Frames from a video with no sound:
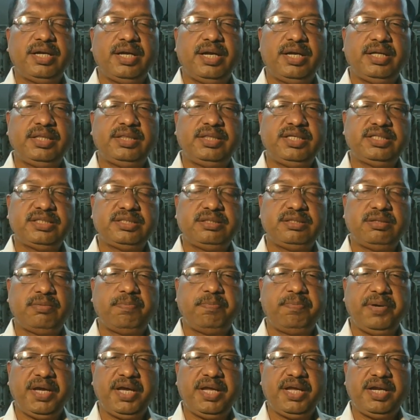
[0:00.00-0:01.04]
this the
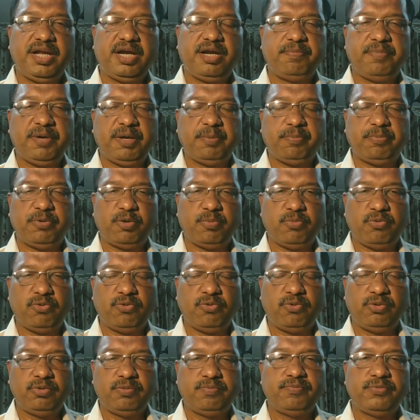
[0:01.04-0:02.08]
pen and paper
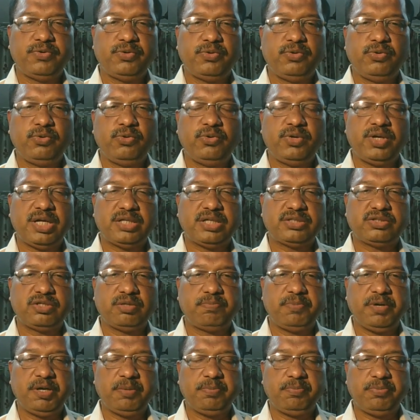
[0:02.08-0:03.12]
mode known as the
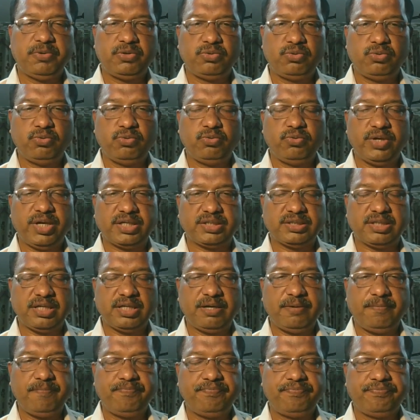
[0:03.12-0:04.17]
paper 2
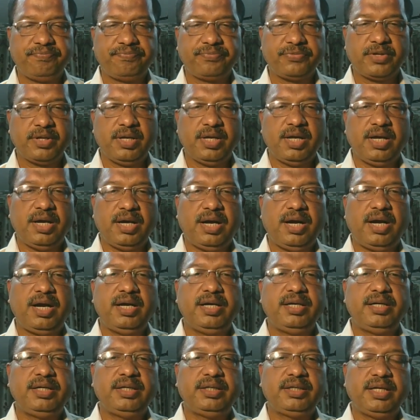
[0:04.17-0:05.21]
exam,
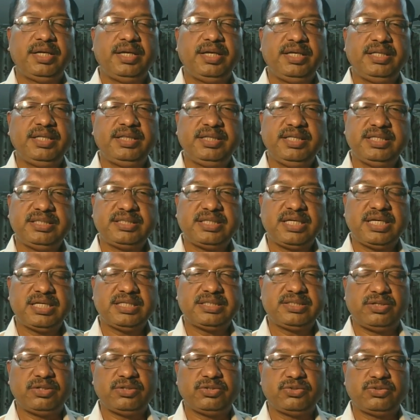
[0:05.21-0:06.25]
and in this
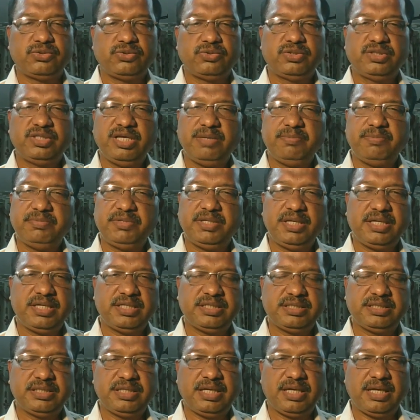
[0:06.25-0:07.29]
case also same thing
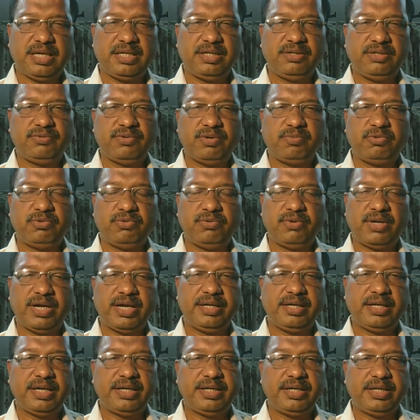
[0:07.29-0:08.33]
is there. You have to
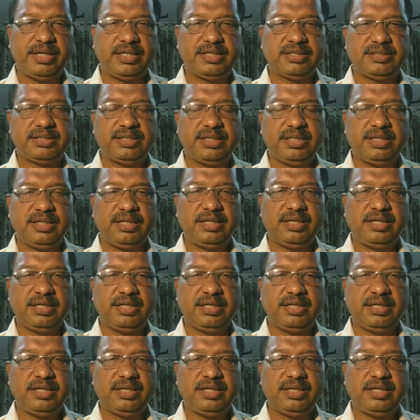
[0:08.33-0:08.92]
write an essay